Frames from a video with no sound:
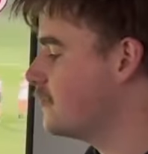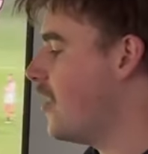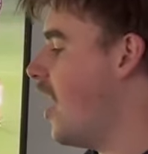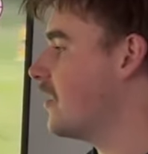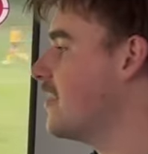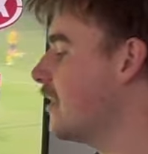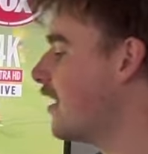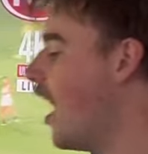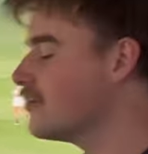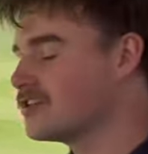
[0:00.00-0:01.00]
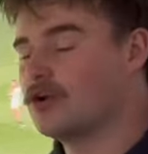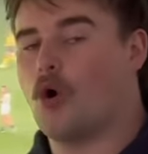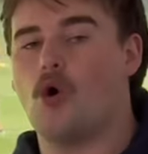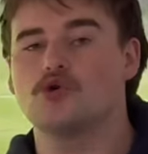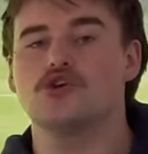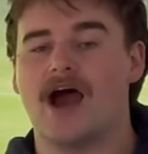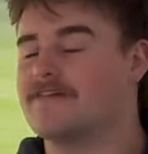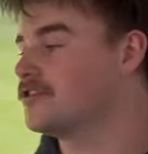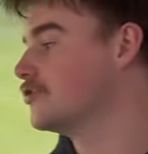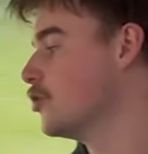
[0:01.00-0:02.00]
mark. Now Carlton, all you
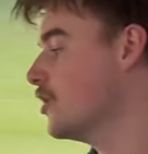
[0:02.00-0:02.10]
have to do